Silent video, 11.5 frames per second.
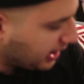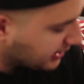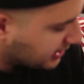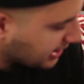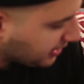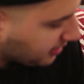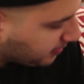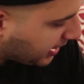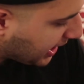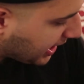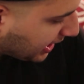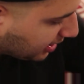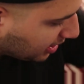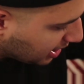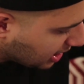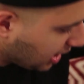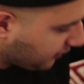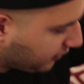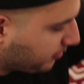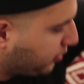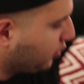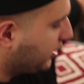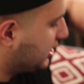Inside the bag, if you
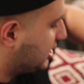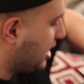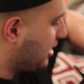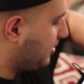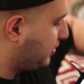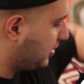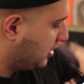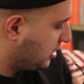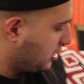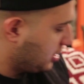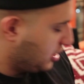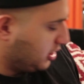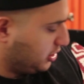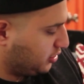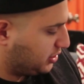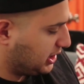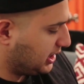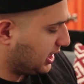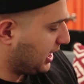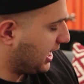pull this up, you'll see that it